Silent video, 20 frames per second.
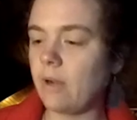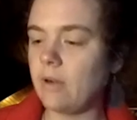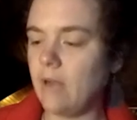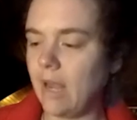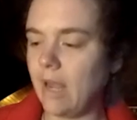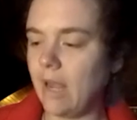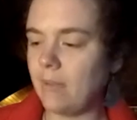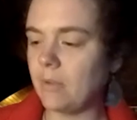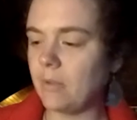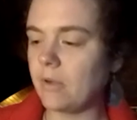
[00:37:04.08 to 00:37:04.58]

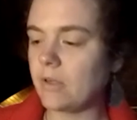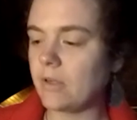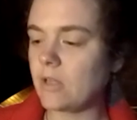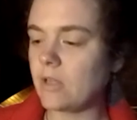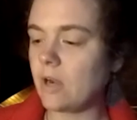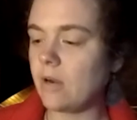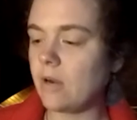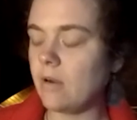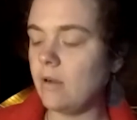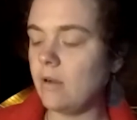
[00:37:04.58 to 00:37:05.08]
neighbors
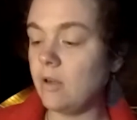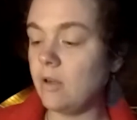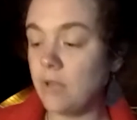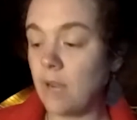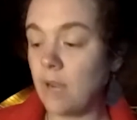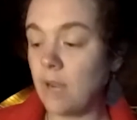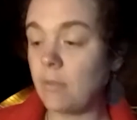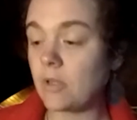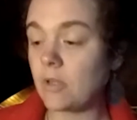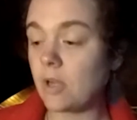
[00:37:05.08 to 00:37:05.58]
are
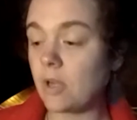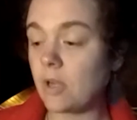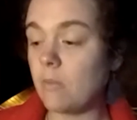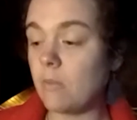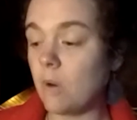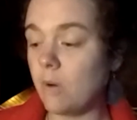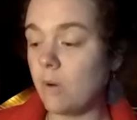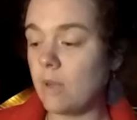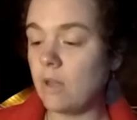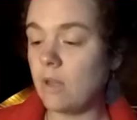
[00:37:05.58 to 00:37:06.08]

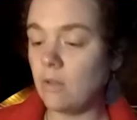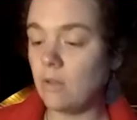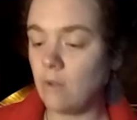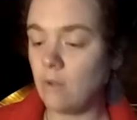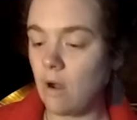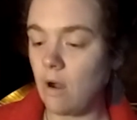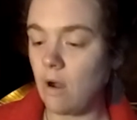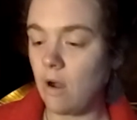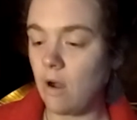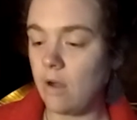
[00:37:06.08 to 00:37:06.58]
mowing the
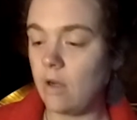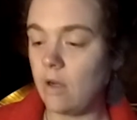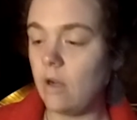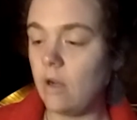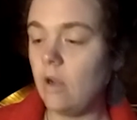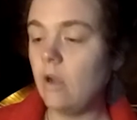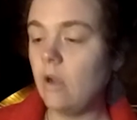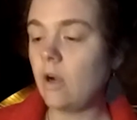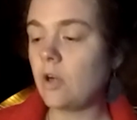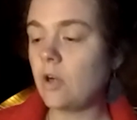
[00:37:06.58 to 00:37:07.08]
lawn
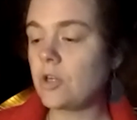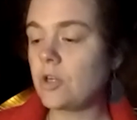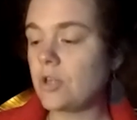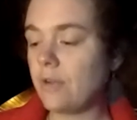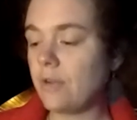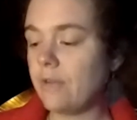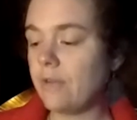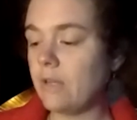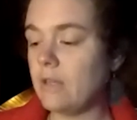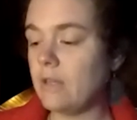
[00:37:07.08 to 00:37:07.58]
or
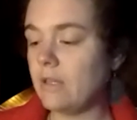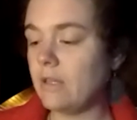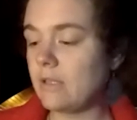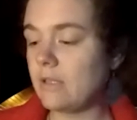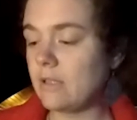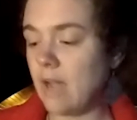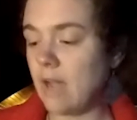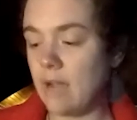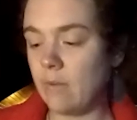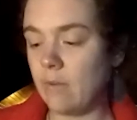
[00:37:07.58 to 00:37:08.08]
shoveling the
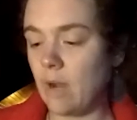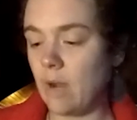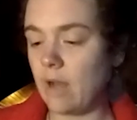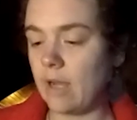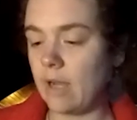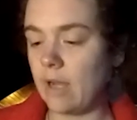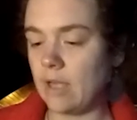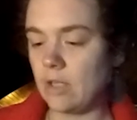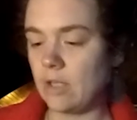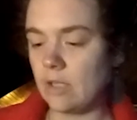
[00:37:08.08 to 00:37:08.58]

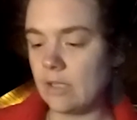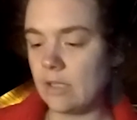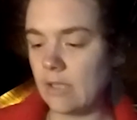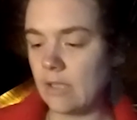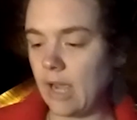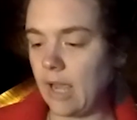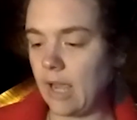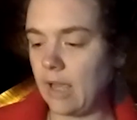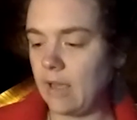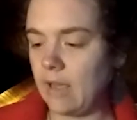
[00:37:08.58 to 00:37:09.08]
sidewalk, I should
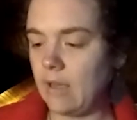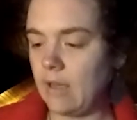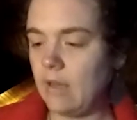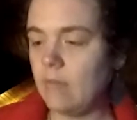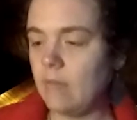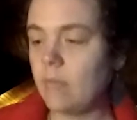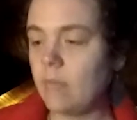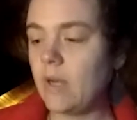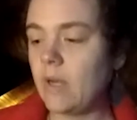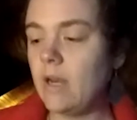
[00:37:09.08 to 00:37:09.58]
say,
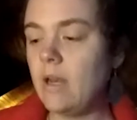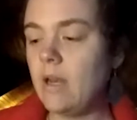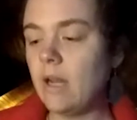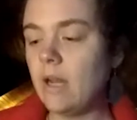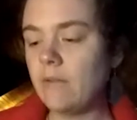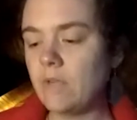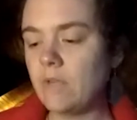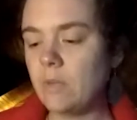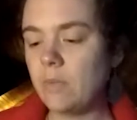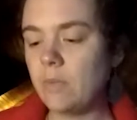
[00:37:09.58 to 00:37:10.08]
but
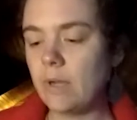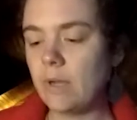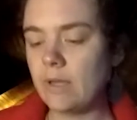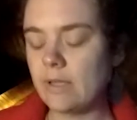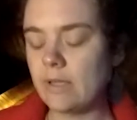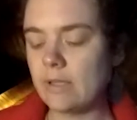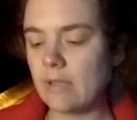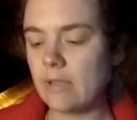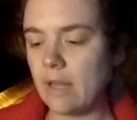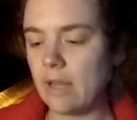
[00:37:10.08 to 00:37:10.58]
enough to bring a
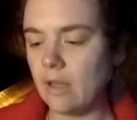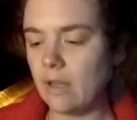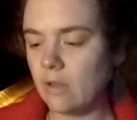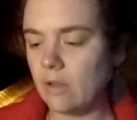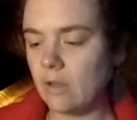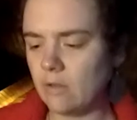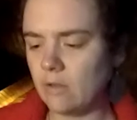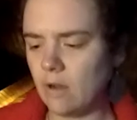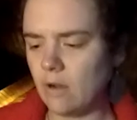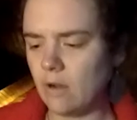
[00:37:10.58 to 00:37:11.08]
sudden
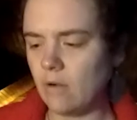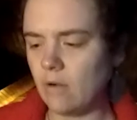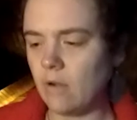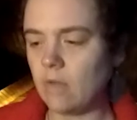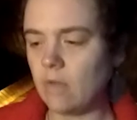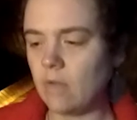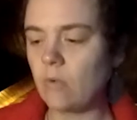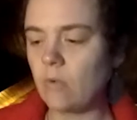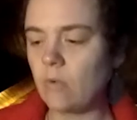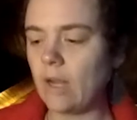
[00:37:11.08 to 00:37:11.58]
glow
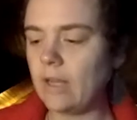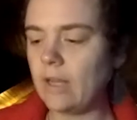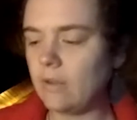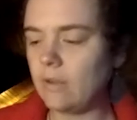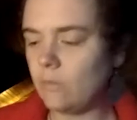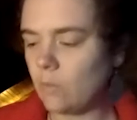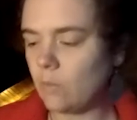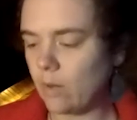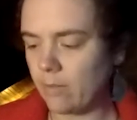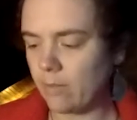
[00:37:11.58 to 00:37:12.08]
and
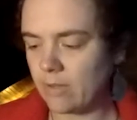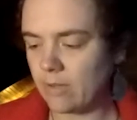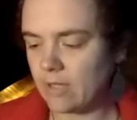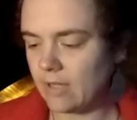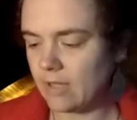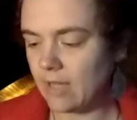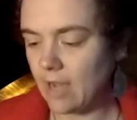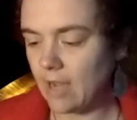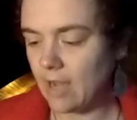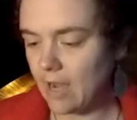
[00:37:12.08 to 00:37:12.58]
radiant warmth
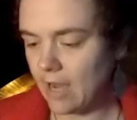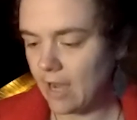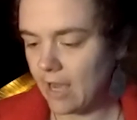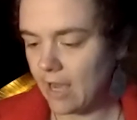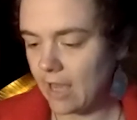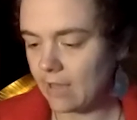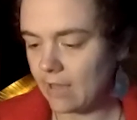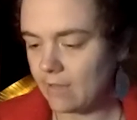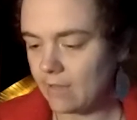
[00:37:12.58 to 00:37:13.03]
to the eye.